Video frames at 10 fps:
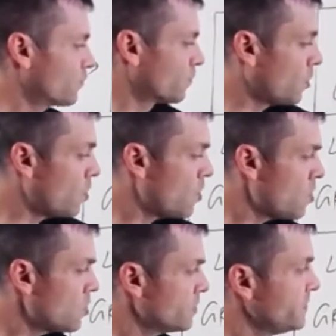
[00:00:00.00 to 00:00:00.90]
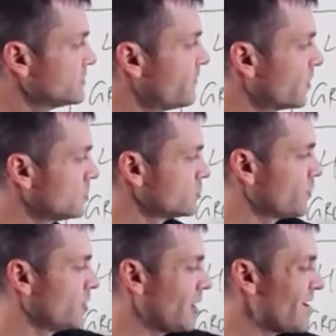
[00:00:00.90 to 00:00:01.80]
from all of these funnels
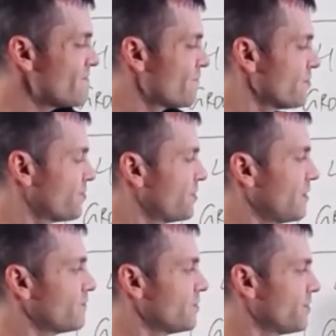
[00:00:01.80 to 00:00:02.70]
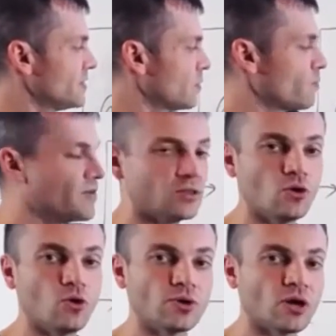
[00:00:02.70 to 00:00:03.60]
over here, everything that we've
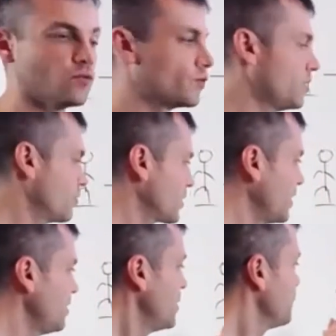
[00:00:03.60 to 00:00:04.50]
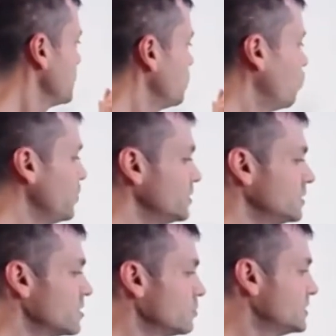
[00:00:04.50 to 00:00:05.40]
got going on over here, okay,
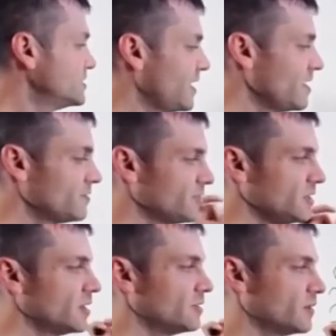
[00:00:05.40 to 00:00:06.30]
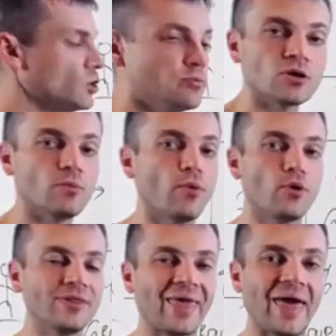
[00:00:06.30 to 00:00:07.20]
we literally take the human
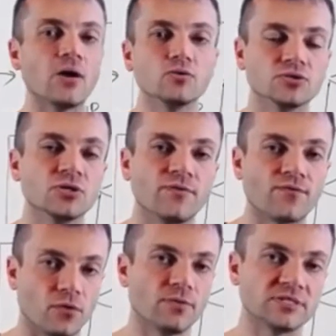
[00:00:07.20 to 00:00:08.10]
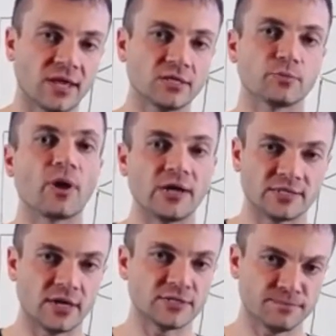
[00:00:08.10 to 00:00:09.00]
component out from the sales
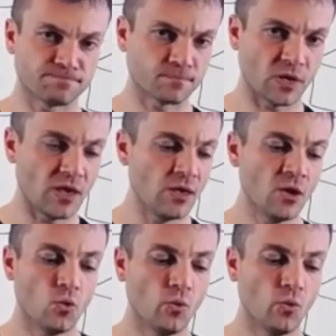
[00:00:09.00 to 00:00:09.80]
process. Okay,